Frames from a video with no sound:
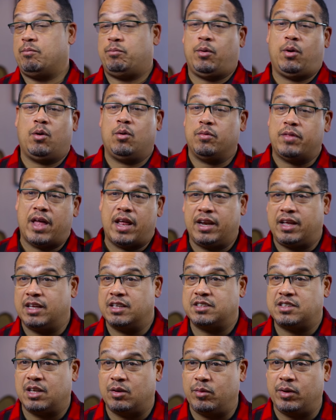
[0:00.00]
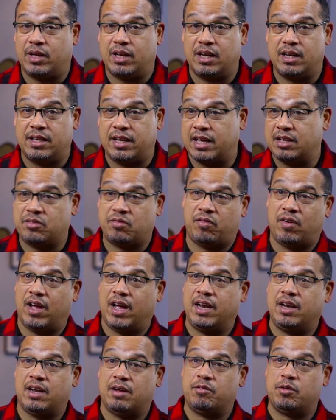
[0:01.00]
hold that against Hillary Clinton. That's
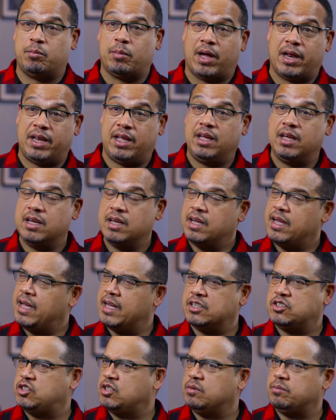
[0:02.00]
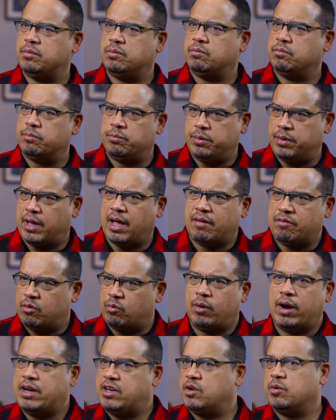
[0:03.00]
fine. Everybody should have a
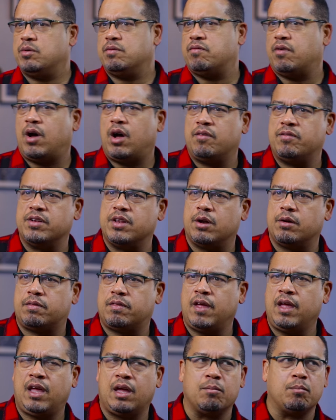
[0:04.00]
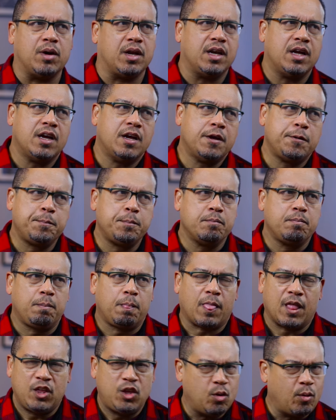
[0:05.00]
right to evolve in their thinking. But
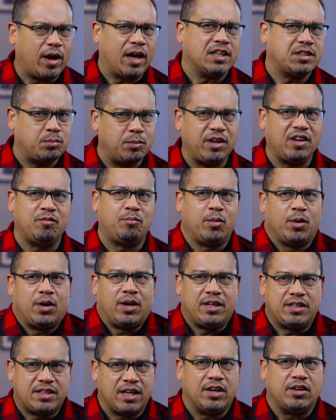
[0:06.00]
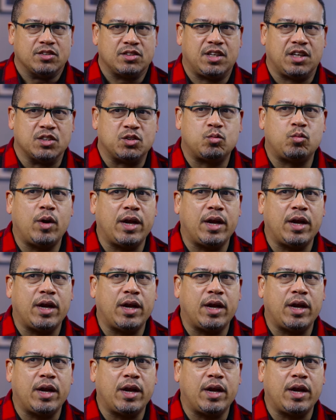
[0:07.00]
you ask me if Bernie Sanders gets